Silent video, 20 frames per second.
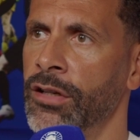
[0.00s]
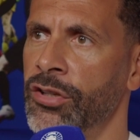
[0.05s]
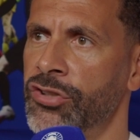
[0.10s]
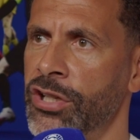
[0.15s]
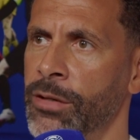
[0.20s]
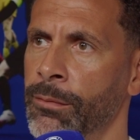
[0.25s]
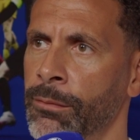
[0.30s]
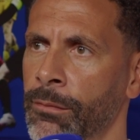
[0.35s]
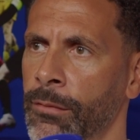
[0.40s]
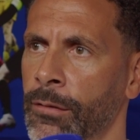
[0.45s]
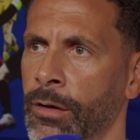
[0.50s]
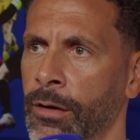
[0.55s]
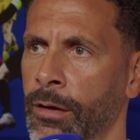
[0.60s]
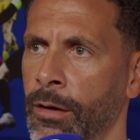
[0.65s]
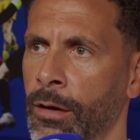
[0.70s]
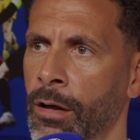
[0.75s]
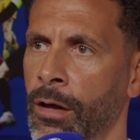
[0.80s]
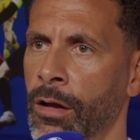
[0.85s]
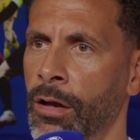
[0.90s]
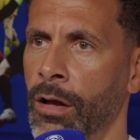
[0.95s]
gym.
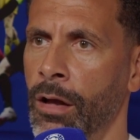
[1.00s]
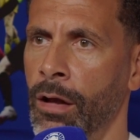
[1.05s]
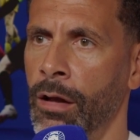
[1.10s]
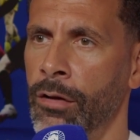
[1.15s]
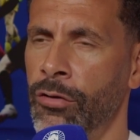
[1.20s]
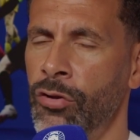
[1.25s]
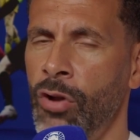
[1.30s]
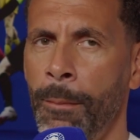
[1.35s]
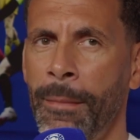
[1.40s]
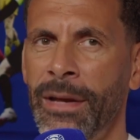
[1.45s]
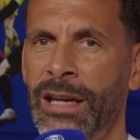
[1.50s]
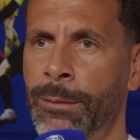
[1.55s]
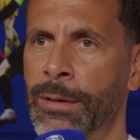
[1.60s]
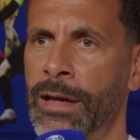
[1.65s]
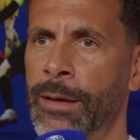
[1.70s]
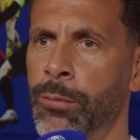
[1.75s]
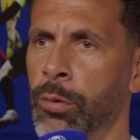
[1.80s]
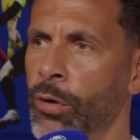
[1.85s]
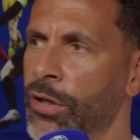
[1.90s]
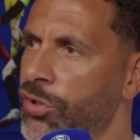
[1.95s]
Not many
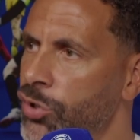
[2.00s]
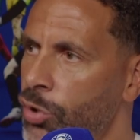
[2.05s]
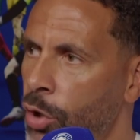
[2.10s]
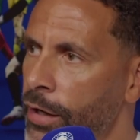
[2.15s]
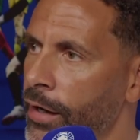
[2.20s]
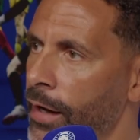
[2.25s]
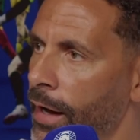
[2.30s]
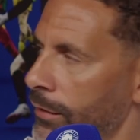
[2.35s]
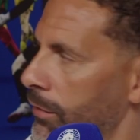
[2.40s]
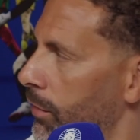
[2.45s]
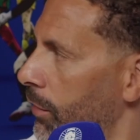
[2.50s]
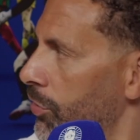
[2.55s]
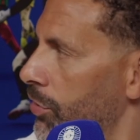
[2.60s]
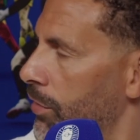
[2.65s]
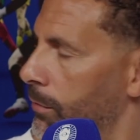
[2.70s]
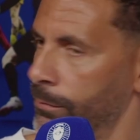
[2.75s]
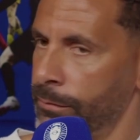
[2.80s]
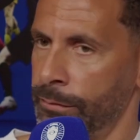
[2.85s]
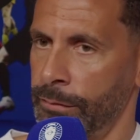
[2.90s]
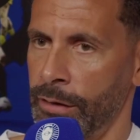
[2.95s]
people enjoy going to the
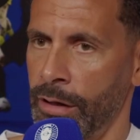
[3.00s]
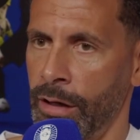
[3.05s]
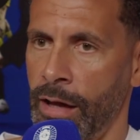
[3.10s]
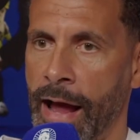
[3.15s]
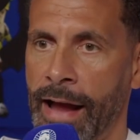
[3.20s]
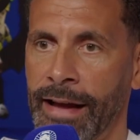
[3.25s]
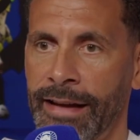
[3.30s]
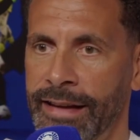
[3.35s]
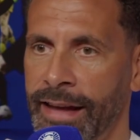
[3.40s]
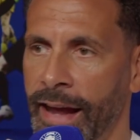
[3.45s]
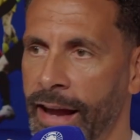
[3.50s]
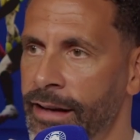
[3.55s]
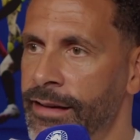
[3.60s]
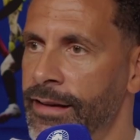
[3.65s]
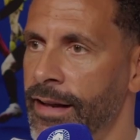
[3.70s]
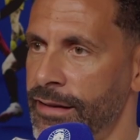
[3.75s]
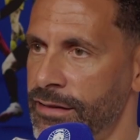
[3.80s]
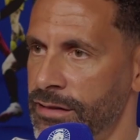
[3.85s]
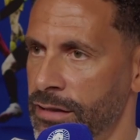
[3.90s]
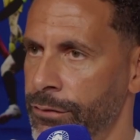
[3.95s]
gym, and getting
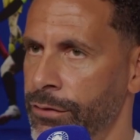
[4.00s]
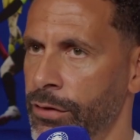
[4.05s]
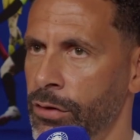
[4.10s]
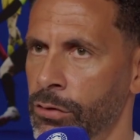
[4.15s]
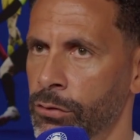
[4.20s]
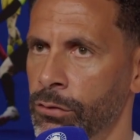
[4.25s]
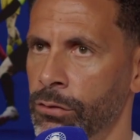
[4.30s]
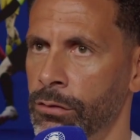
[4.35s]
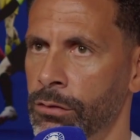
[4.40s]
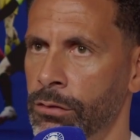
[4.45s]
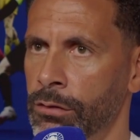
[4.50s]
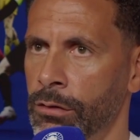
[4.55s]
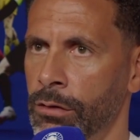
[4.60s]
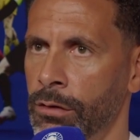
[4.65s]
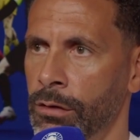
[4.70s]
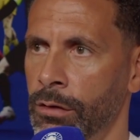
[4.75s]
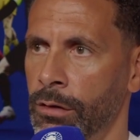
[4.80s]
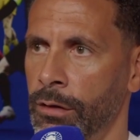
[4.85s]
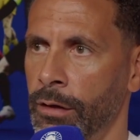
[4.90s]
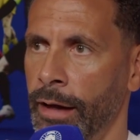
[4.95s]
there is difficult.
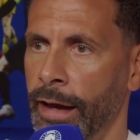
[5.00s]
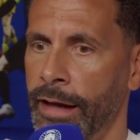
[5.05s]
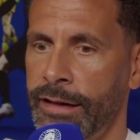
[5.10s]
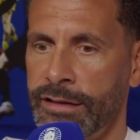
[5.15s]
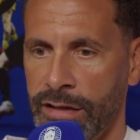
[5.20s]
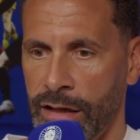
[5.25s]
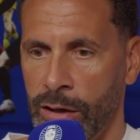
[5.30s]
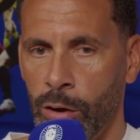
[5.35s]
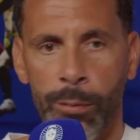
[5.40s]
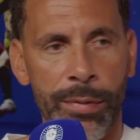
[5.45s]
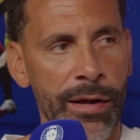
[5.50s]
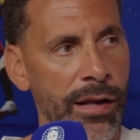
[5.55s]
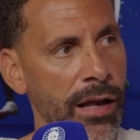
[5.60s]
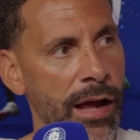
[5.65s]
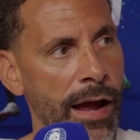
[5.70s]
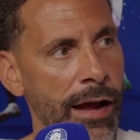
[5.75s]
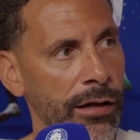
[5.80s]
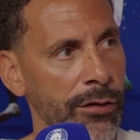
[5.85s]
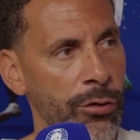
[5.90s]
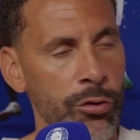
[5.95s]
It's a little bit
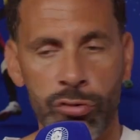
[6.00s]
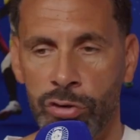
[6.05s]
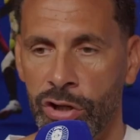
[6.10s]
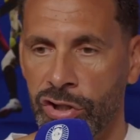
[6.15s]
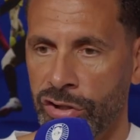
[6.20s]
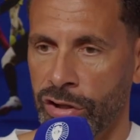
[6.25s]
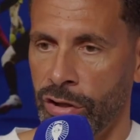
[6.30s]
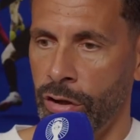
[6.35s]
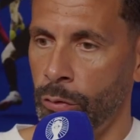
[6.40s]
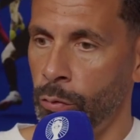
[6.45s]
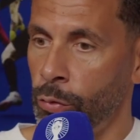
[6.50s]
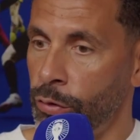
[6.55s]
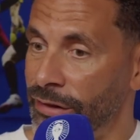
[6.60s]
like nutrition and all the